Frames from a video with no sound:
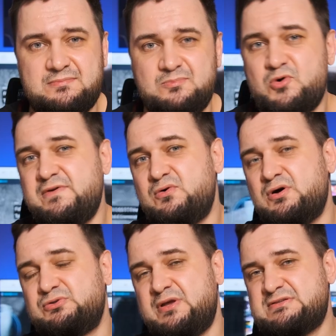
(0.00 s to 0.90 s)
Moving
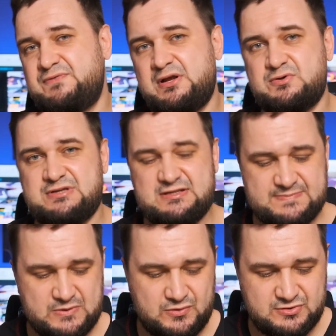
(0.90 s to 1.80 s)
on to its frequency
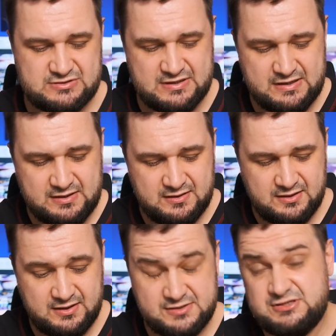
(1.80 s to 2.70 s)
response,
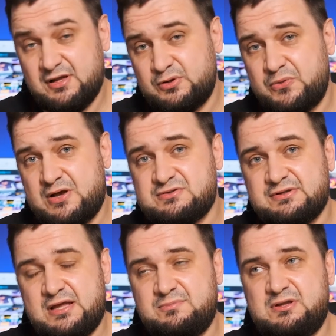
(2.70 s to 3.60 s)

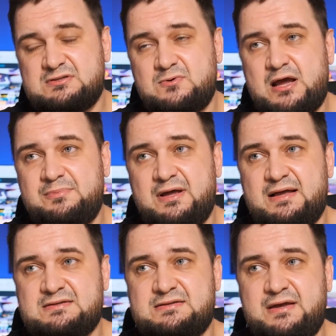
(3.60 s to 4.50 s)
GL2000 can be described
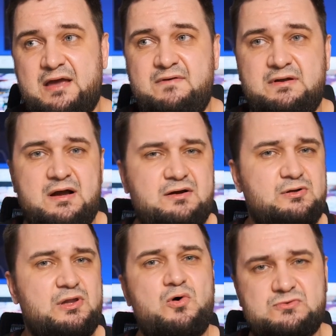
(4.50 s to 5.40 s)
as having a
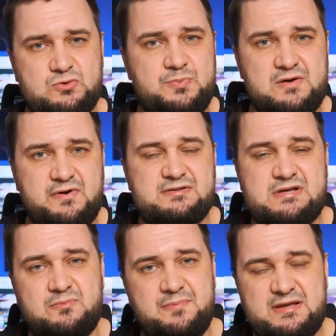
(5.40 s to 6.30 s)
close to perfect
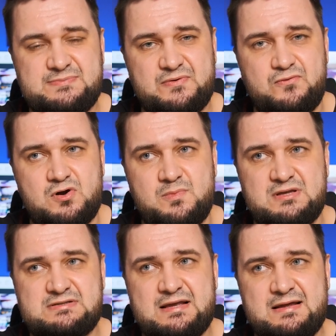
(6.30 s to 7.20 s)
sub-bass
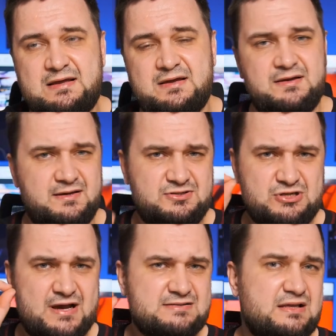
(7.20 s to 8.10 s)
performance.
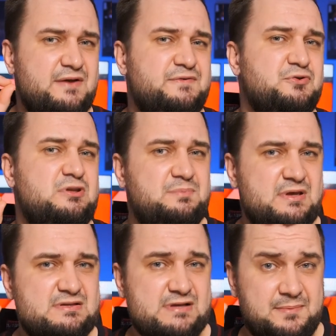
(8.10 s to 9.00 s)
Just a few
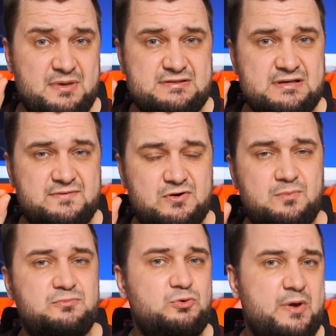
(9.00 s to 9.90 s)
dBs are missing
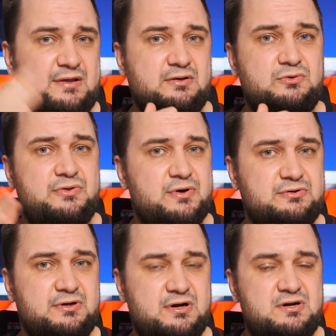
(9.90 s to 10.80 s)
from 20 to
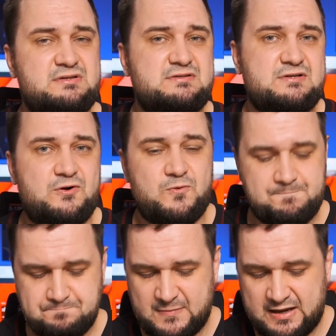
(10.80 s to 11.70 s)
30 Hz, so
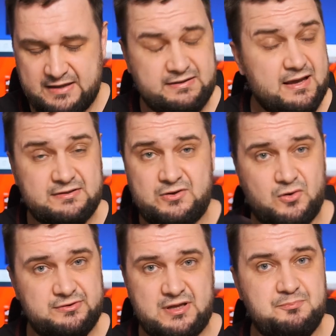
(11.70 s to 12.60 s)
I can't
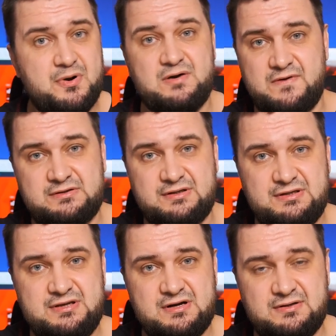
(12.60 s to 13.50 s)
call them perfect in
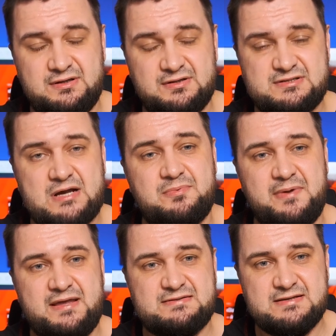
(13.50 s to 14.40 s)
here in the
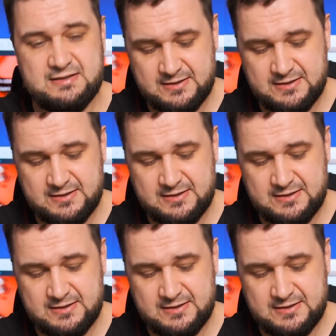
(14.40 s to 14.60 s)
sub-bass.